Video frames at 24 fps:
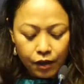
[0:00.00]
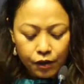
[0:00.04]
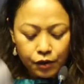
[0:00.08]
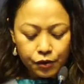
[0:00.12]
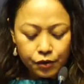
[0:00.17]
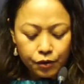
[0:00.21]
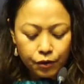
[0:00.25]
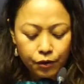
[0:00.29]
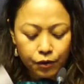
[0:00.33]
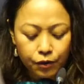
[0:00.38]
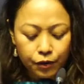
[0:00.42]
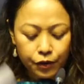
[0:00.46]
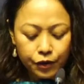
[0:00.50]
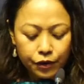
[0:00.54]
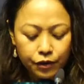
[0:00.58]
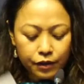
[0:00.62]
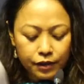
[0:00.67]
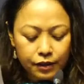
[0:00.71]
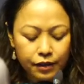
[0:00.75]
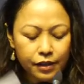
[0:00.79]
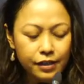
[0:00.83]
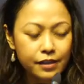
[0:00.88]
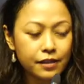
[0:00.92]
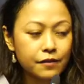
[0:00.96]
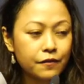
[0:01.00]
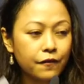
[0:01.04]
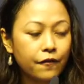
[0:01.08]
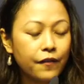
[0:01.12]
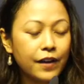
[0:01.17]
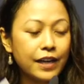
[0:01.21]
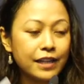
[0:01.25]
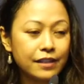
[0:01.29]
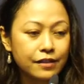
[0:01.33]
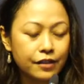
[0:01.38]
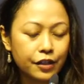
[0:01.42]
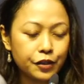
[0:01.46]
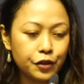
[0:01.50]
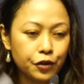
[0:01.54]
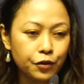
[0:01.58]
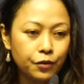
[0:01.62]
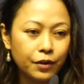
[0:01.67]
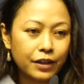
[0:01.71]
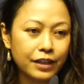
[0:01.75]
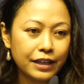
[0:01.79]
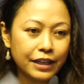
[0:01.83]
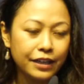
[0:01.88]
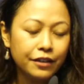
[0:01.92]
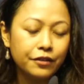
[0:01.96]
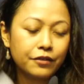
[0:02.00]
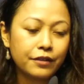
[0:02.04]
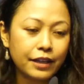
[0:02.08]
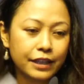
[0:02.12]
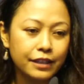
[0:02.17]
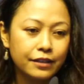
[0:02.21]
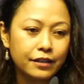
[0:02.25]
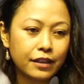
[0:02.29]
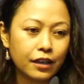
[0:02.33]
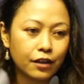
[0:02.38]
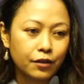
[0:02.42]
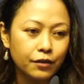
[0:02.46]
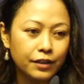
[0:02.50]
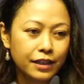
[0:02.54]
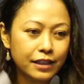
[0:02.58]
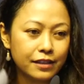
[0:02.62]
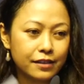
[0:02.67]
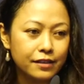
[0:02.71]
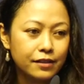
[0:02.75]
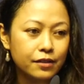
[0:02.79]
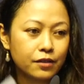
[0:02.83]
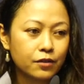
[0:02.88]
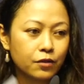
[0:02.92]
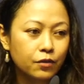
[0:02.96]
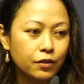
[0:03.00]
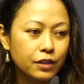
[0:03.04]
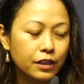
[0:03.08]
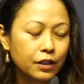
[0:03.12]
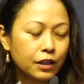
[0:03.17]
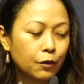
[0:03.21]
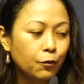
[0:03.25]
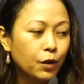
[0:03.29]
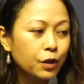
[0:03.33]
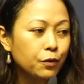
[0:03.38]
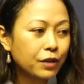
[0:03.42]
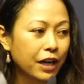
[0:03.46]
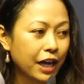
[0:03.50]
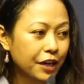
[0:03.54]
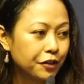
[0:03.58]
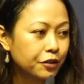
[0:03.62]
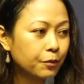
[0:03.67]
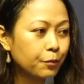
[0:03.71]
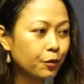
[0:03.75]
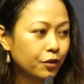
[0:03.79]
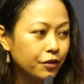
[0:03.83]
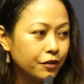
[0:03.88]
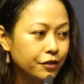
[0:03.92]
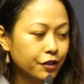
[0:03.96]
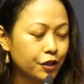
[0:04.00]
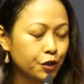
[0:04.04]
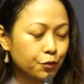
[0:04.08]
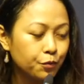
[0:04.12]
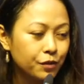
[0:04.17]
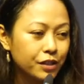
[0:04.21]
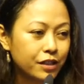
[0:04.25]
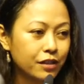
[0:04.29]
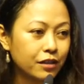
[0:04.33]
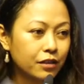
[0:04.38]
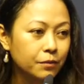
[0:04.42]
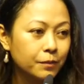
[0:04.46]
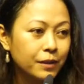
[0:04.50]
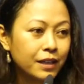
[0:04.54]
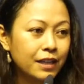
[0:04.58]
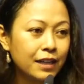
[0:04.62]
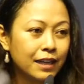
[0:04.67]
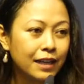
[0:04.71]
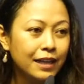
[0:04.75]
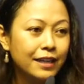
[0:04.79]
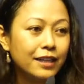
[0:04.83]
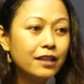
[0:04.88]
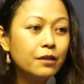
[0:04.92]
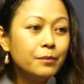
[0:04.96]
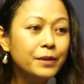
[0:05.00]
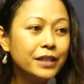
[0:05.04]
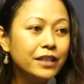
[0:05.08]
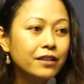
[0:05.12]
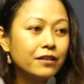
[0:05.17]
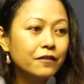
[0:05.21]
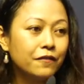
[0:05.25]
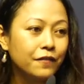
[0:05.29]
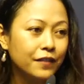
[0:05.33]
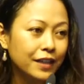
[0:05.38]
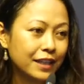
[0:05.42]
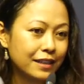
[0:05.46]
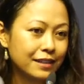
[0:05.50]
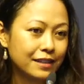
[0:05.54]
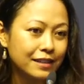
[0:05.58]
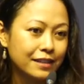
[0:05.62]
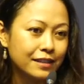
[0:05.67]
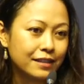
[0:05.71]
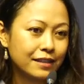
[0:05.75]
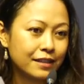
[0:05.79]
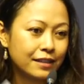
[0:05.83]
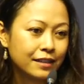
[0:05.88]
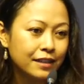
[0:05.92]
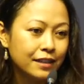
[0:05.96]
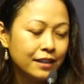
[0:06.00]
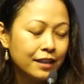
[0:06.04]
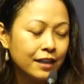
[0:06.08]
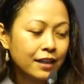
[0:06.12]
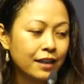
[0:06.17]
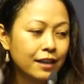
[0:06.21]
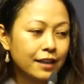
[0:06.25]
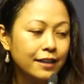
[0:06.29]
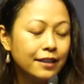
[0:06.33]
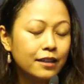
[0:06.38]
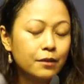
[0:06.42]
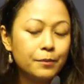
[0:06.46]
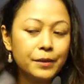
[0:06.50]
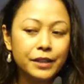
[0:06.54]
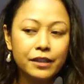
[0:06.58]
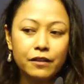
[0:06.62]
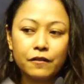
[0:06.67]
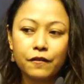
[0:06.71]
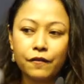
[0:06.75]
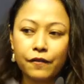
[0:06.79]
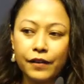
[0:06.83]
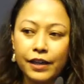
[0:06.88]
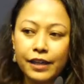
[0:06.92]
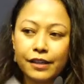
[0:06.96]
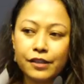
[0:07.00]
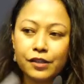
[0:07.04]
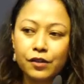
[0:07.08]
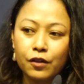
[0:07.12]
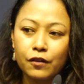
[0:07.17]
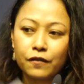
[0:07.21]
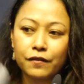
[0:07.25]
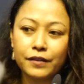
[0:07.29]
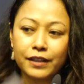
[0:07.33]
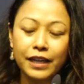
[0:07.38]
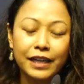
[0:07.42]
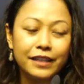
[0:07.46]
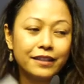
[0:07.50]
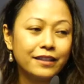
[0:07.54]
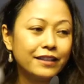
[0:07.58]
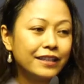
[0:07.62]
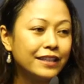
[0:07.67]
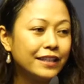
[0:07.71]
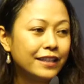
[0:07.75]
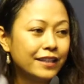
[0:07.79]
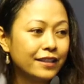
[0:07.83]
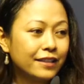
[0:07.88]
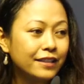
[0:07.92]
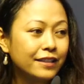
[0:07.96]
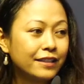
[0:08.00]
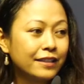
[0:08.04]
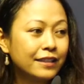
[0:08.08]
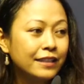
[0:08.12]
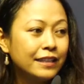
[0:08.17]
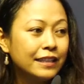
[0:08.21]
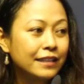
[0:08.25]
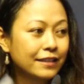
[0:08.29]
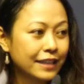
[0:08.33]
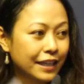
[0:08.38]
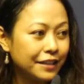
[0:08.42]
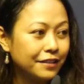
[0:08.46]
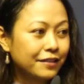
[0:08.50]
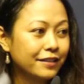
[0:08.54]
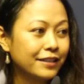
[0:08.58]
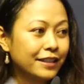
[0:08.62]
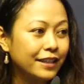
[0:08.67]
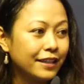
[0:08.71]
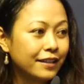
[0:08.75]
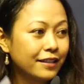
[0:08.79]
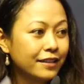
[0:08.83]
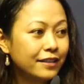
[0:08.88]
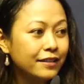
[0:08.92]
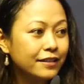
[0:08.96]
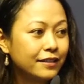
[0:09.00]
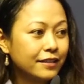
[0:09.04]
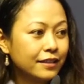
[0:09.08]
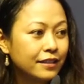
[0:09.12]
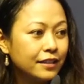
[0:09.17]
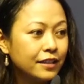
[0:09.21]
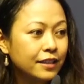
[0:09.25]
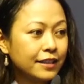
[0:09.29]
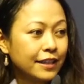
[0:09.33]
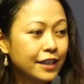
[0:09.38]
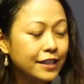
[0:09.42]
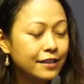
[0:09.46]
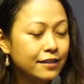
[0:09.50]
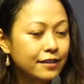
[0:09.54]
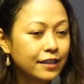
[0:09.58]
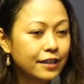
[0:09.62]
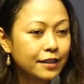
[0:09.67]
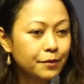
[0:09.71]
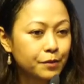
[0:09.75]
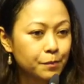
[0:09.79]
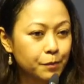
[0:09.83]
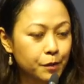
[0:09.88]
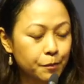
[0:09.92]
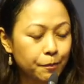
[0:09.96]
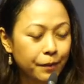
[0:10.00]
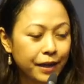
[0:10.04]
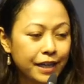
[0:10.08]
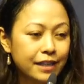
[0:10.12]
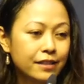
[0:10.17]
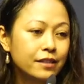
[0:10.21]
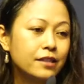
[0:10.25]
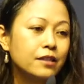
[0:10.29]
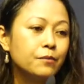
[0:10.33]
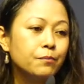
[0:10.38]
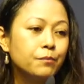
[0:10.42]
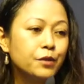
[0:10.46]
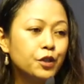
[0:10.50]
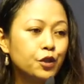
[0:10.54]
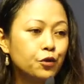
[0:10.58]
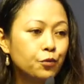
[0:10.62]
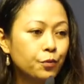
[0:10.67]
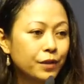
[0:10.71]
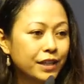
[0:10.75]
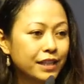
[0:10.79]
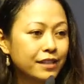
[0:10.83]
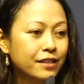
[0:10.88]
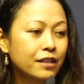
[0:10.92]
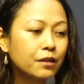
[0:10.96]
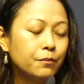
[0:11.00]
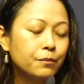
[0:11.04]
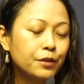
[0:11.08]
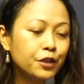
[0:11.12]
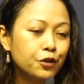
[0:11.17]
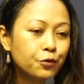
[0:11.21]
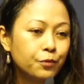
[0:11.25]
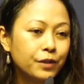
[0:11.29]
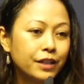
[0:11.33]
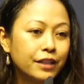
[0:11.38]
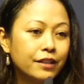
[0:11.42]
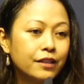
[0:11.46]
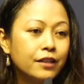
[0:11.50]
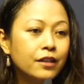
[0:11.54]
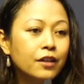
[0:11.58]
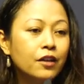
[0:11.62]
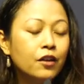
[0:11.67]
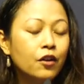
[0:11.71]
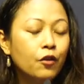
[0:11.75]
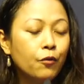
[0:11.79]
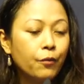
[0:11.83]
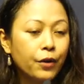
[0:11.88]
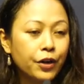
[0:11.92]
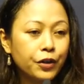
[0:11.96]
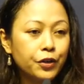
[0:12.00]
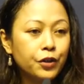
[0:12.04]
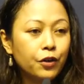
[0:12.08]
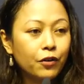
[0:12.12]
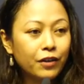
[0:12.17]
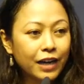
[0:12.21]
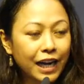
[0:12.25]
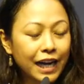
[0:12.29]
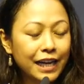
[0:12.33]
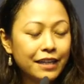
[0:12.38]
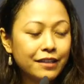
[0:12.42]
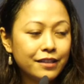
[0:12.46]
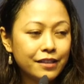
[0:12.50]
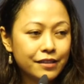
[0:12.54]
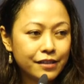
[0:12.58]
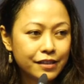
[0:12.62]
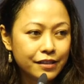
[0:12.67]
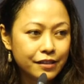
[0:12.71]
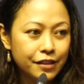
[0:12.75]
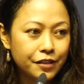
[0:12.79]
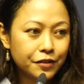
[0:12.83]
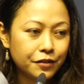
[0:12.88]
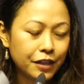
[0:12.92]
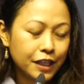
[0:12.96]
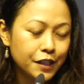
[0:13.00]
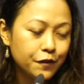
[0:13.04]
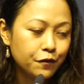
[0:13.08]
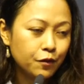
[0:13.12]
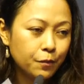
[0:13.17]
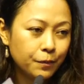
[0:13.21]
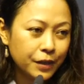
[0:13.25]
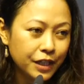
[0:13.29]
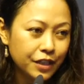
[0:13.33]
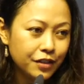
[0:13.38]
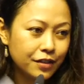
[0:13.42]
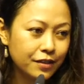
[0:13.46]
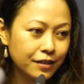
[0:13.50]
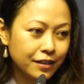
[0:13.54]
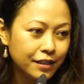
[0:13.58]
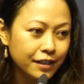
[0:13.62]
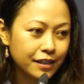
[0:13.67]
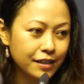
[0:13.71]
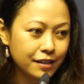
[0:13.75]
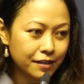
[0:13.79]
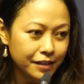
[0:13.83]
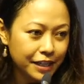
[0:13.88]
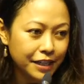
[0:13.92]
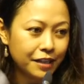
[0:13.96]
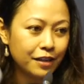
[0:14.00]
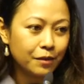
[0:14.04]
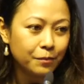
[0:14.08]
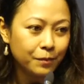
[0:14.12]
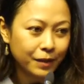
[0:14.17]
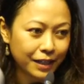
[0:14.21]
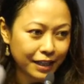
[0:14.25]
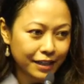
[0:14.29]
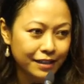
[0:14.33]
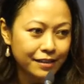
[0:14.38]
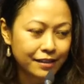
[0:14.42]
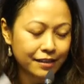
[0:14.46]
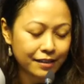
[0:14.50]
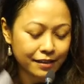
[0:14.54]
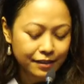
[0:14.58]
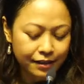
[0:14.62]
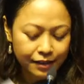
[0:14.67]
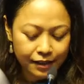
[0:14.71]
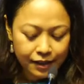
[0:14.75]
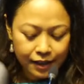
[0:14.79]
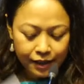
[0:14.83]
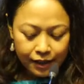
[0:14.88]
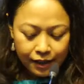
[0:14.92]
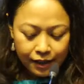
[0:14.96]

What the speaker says: So this phase that you are in right now, it's what anthropologists would term a liminal phase of neither here, neither there. It's a space betwixt and between where your identity transformation is taking place.